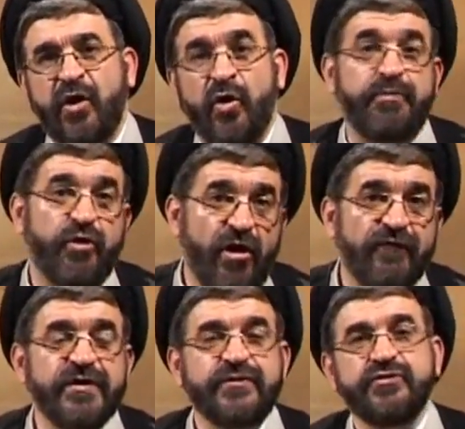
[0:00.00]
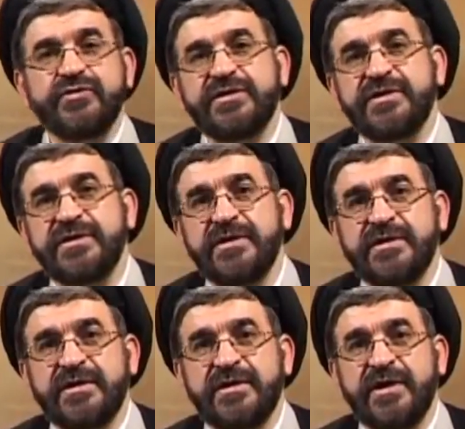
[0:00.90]
on prophethood,
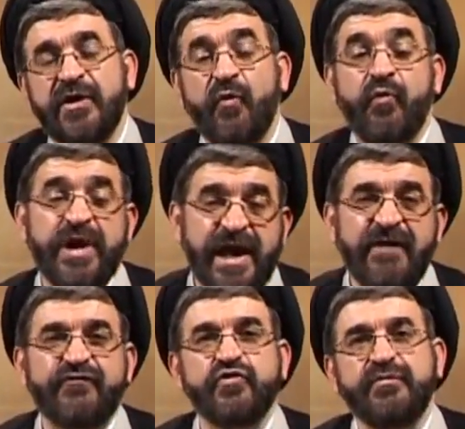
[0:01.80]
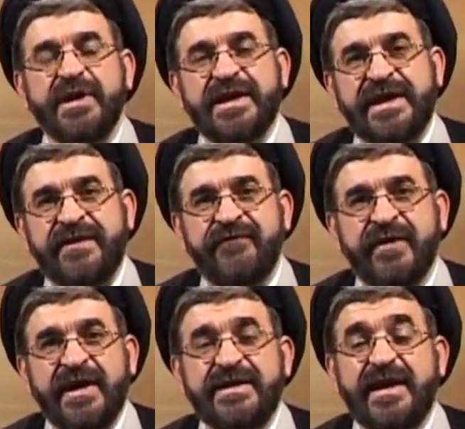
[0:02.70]
we have to believe
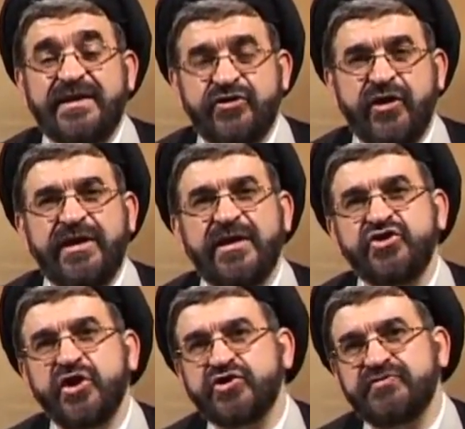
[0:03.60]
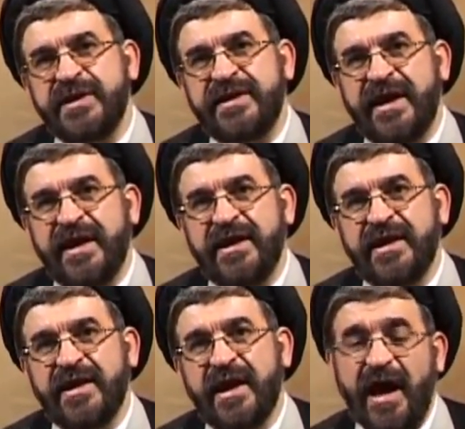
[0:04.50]
that there is a Judgment Day.
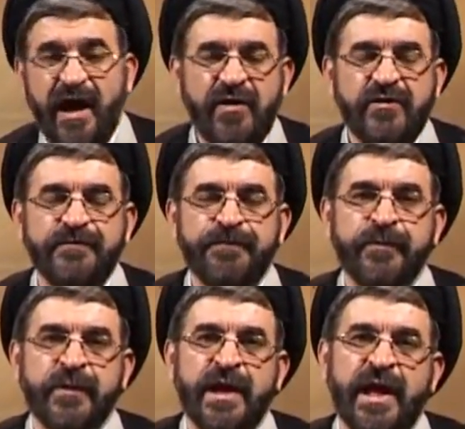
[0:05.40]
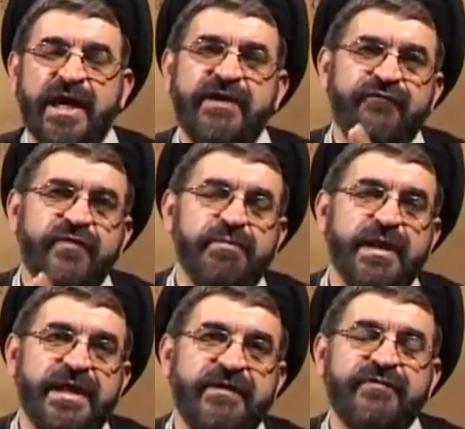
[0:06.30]
How? If we
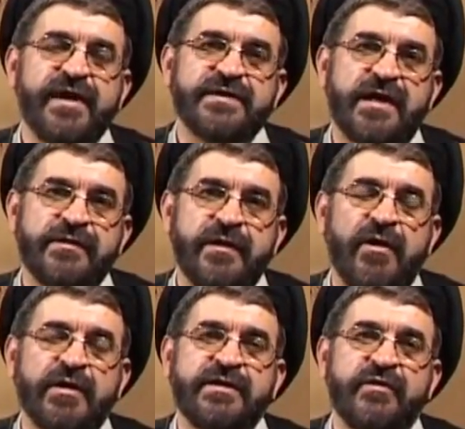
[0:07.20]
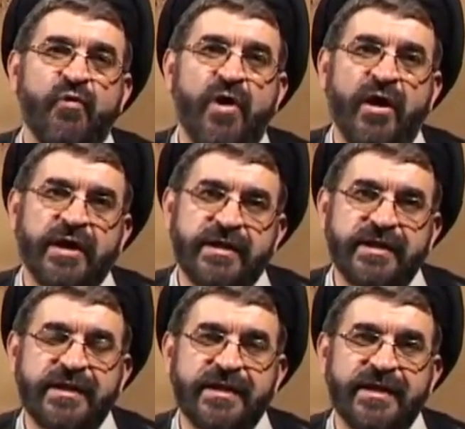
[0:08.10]
believe that Allah is a
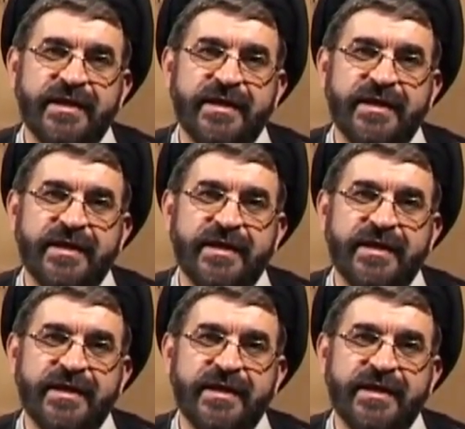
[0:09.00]
wise,